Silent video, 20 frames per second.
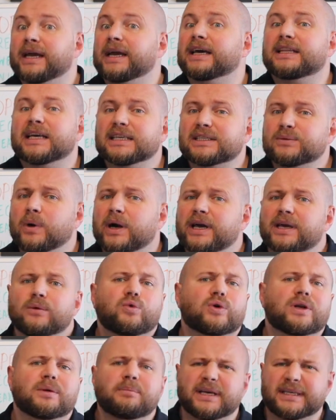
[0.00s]
And that's why it
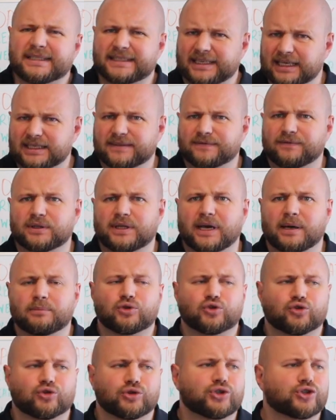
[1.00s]
wouldn't make sense for them to